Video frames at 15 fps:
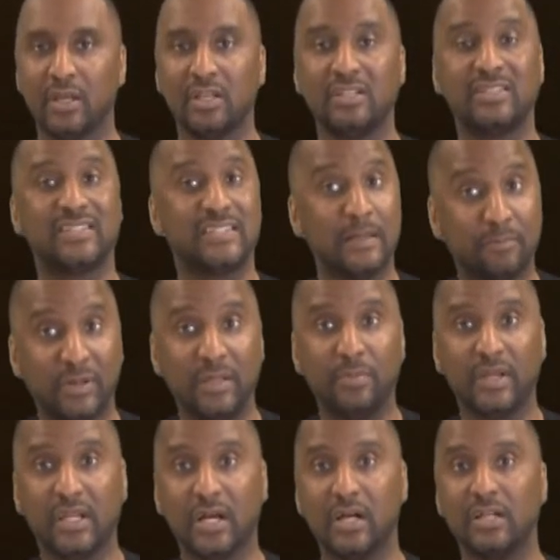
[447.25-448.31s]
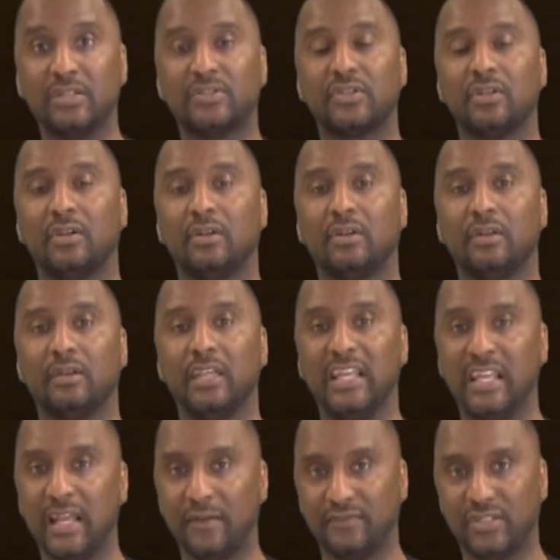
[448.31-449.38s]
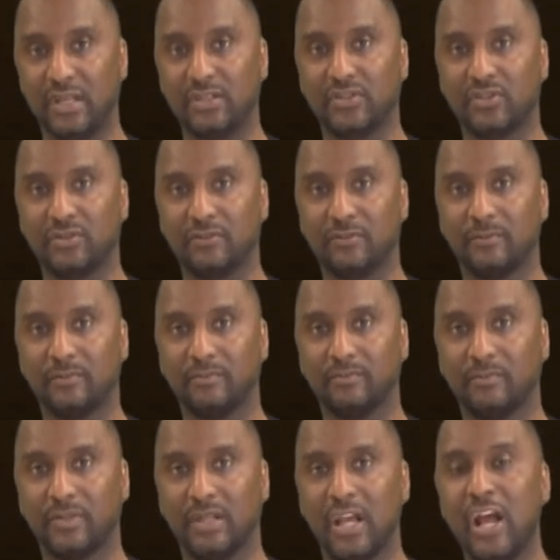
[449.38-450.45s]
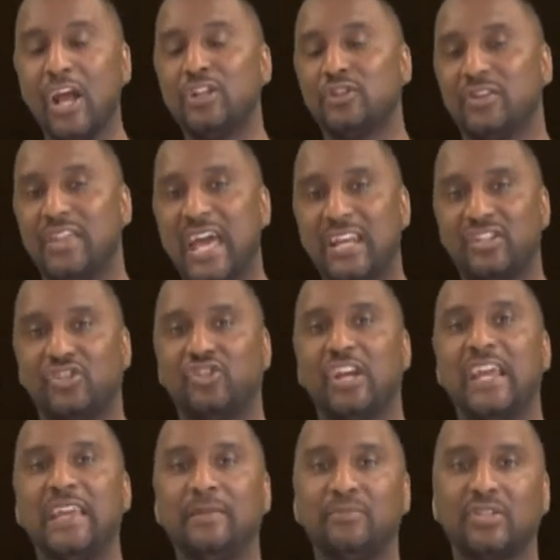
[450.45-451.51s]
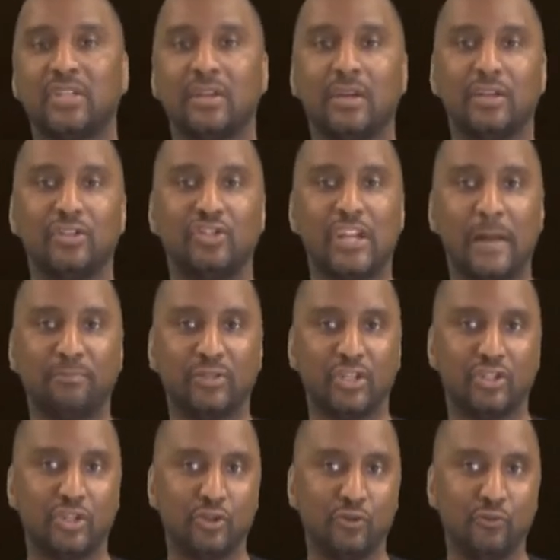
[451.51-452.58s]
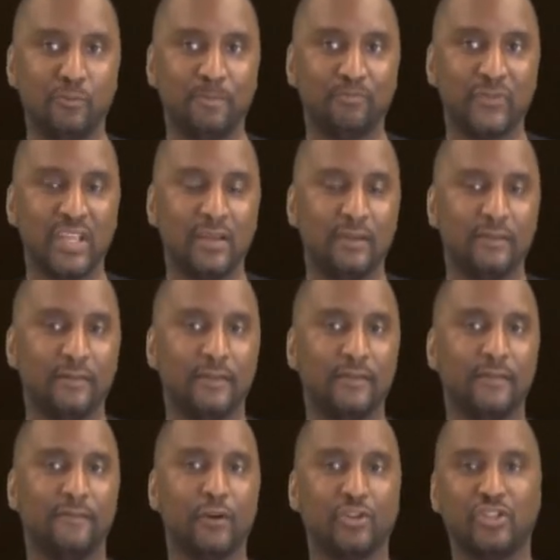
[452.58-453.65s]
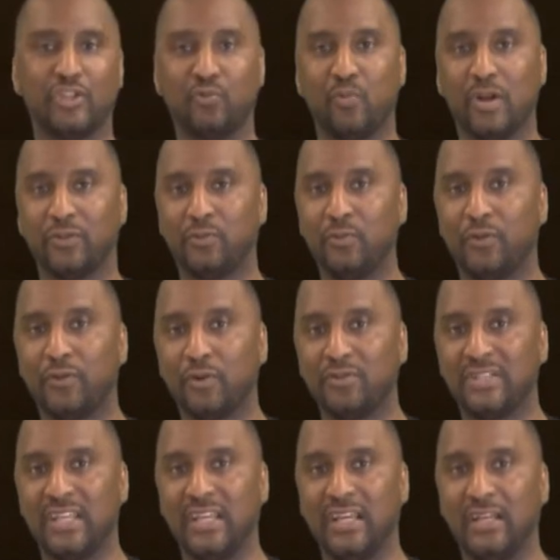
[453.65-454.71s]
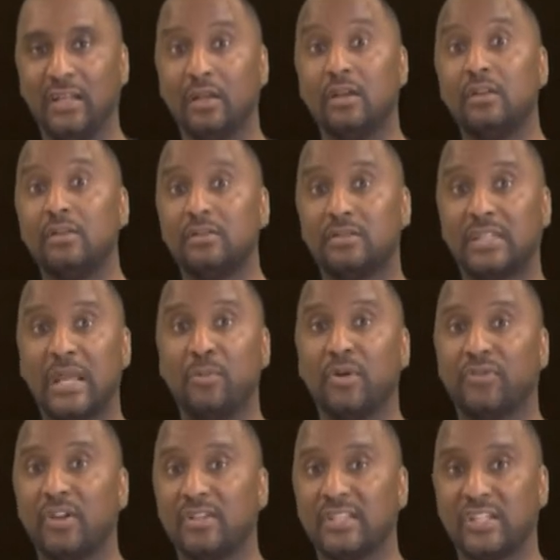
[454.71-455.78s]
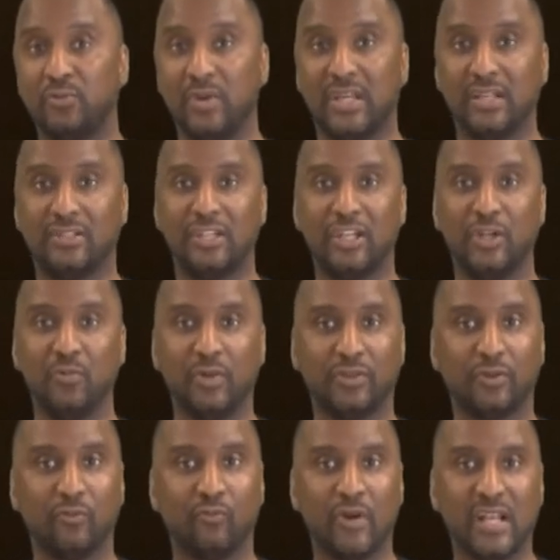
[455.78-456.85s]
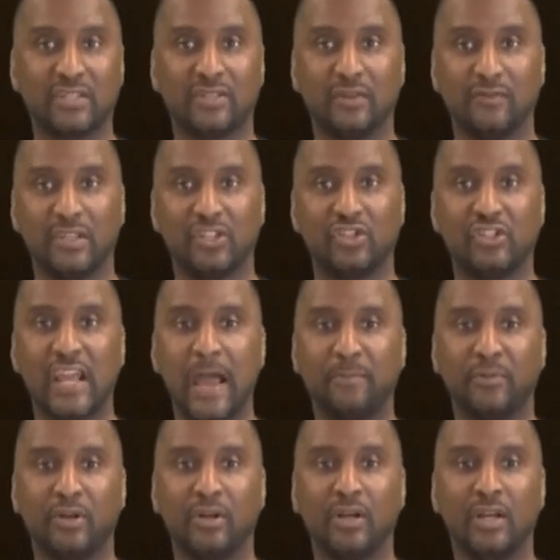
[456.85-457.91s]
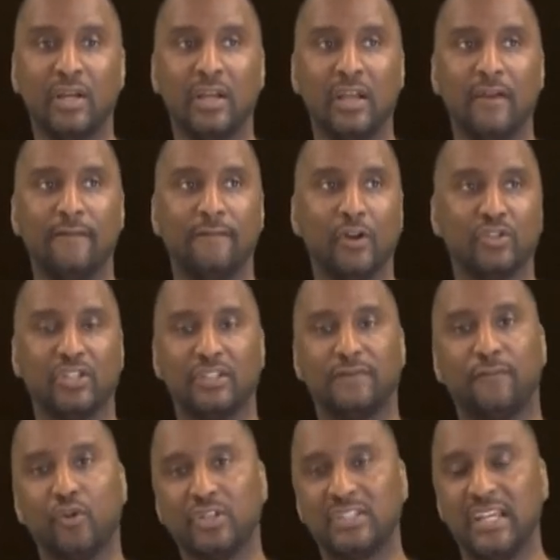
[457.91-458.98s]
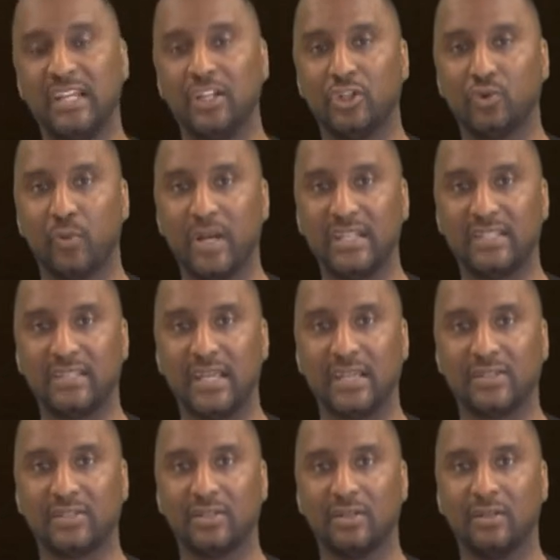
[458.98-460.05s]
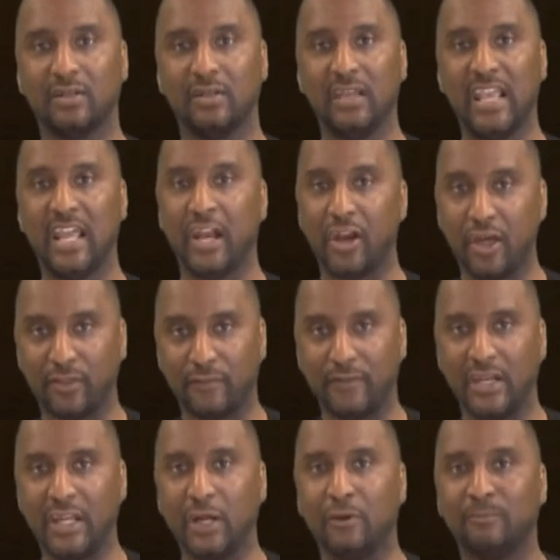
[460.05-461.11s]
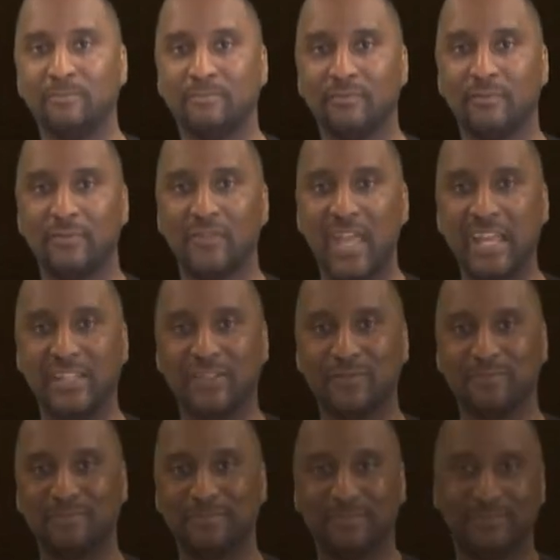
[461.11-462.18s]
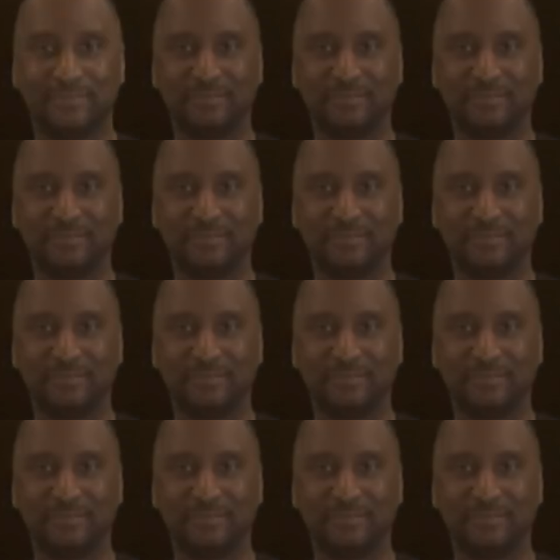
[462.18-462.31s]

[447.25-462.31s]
simply because he loves us. So that is James chapter 2, verses 1 through 13. Stay with us as we continue with the rest of this chapter, verses 14 to 26, in another video. Thanks.